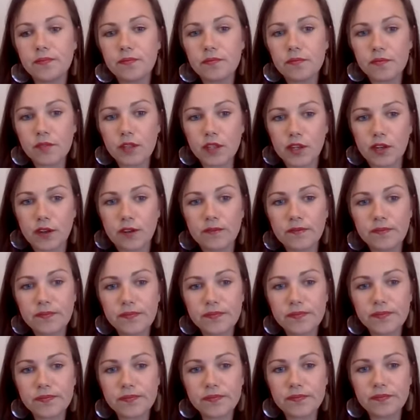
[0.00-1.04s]
you know,
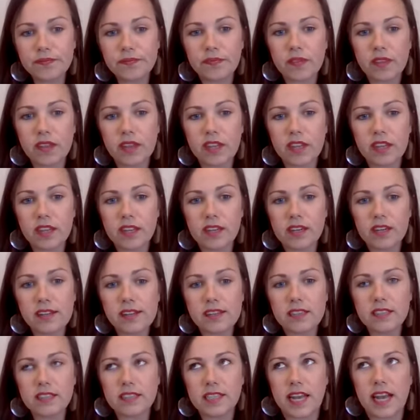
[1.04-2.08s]

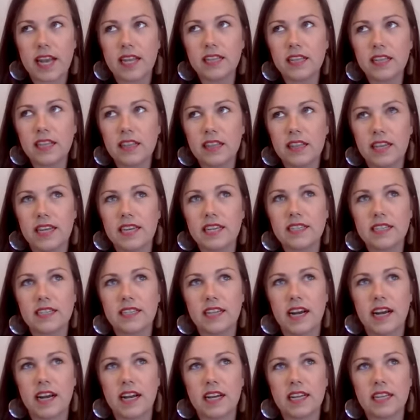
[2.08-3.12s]
saying the things
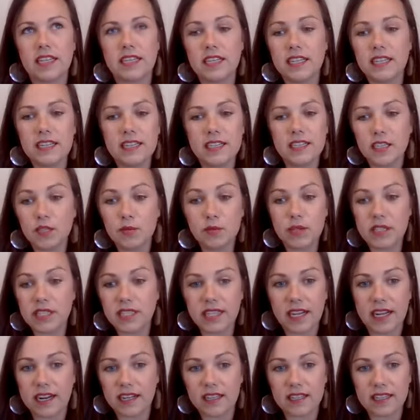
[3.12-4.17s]
that needed to be
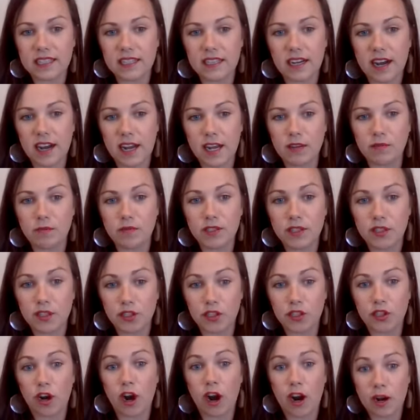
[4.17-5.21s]
said at the time to
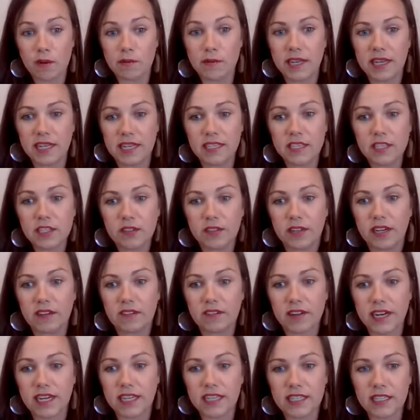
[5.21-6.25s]
shock me into it,
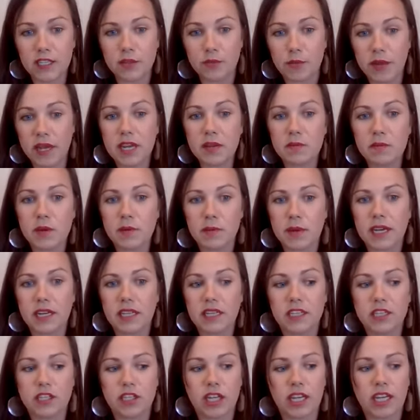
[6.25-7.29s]
right? To make me make
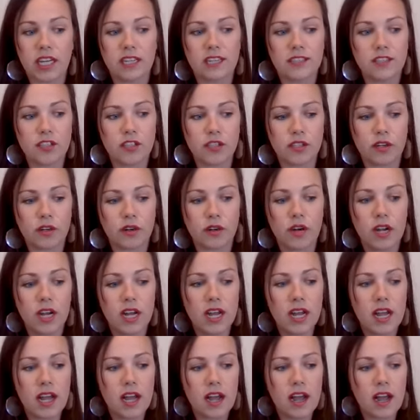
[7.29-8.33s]
the change. So
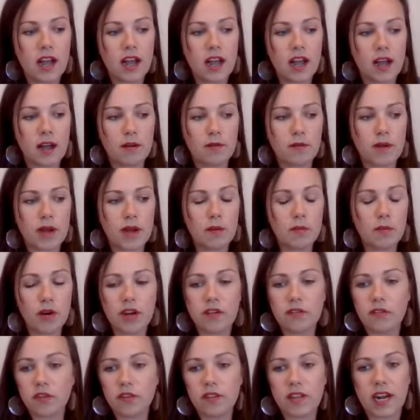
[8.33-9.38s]
I'm
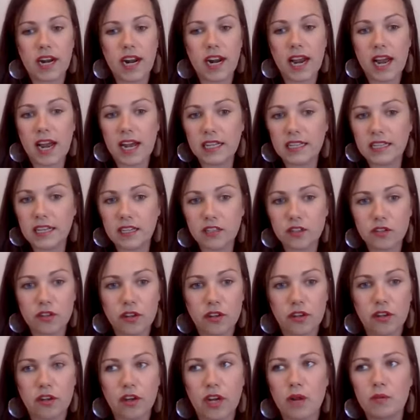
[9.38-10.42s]
grateful that I had that
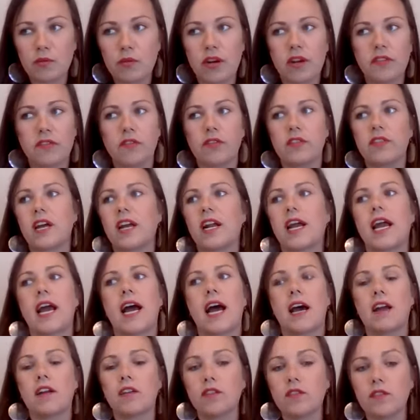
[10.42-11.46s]
struggle. I'm grateful that I
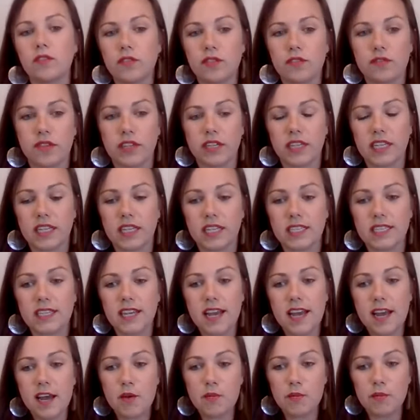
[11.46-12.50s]
had all those feelings
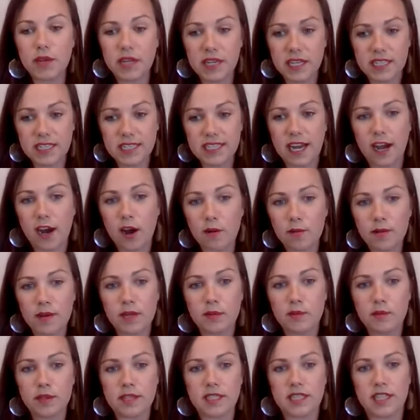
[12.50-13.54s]
because now I'm in a
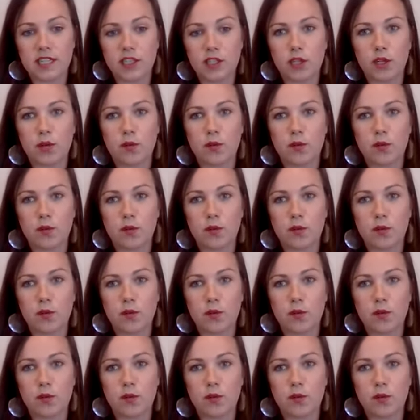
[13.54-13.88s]
position